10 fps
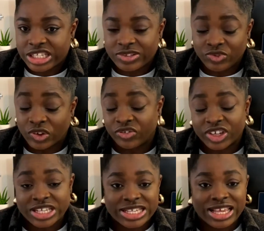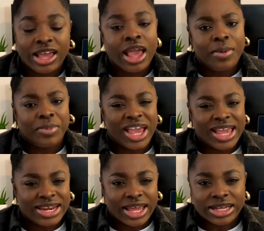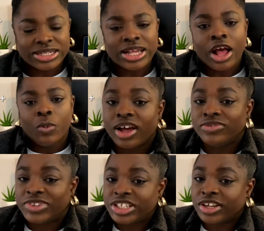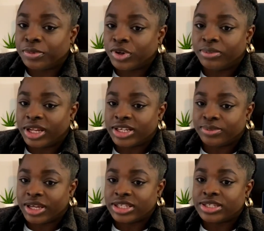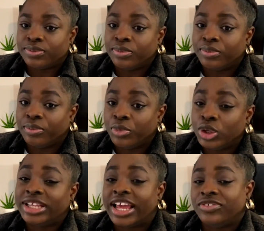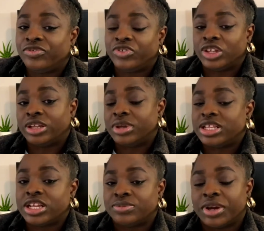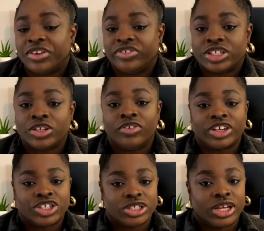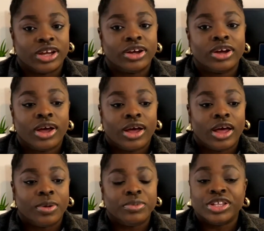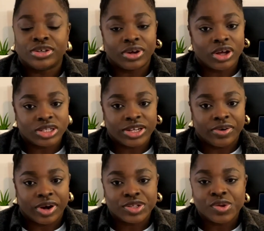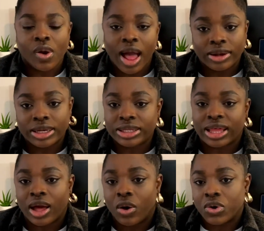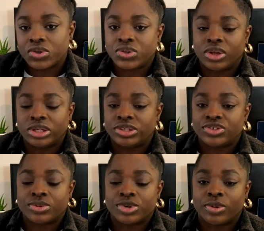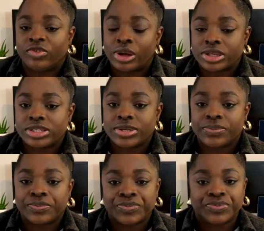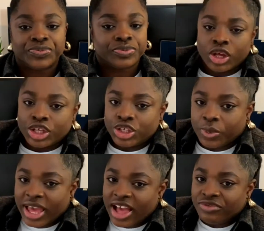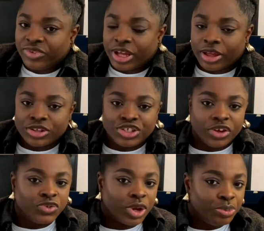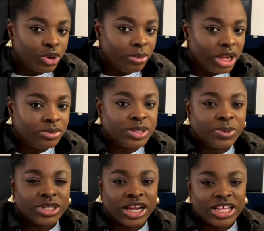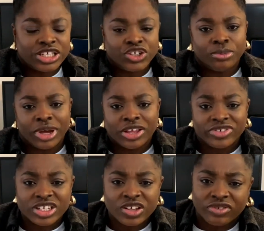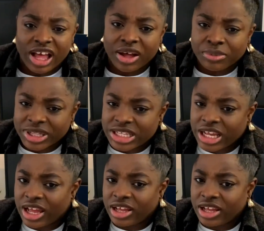University by edX. We have digital product management modern fundamentals by University of Virginia. It's on Coursera, so I'll link that also in the description box. So we have software product management specialization by University of Alberta,